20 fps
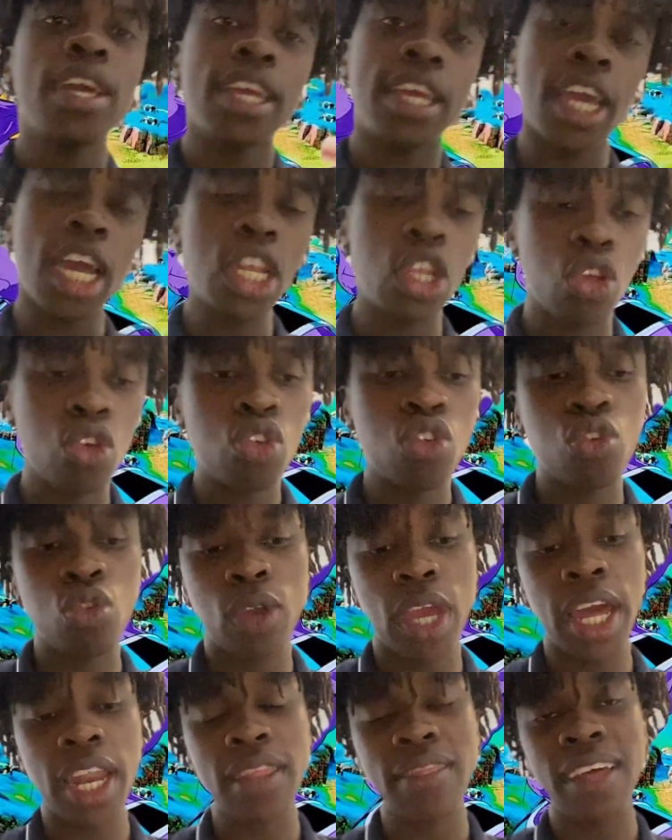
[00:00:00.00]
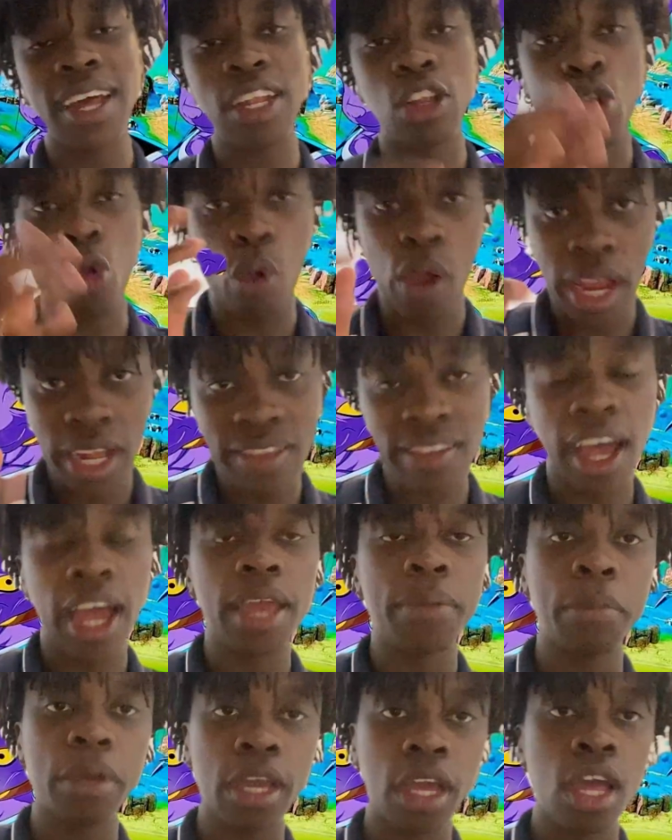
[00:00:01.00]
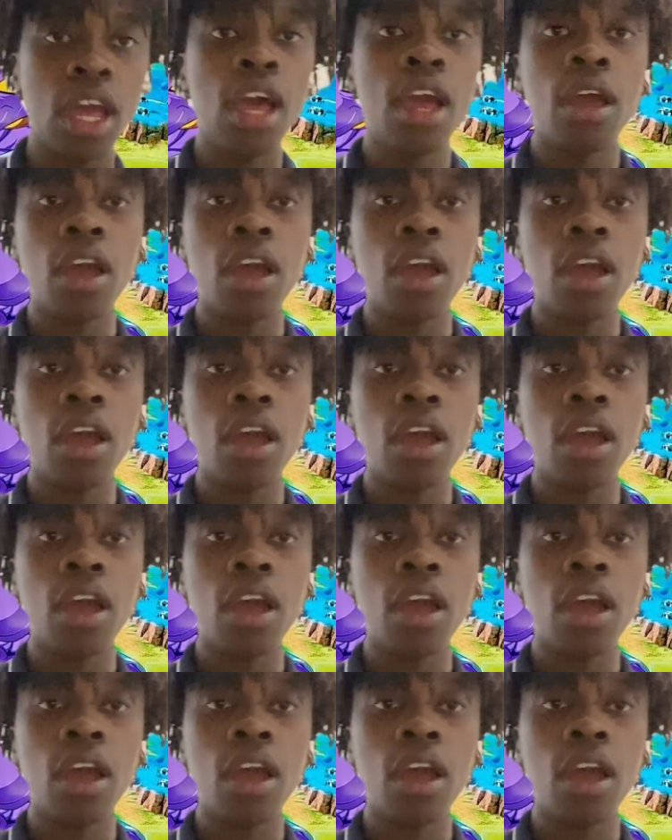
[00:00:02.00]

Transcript: get used to getting that quick timing,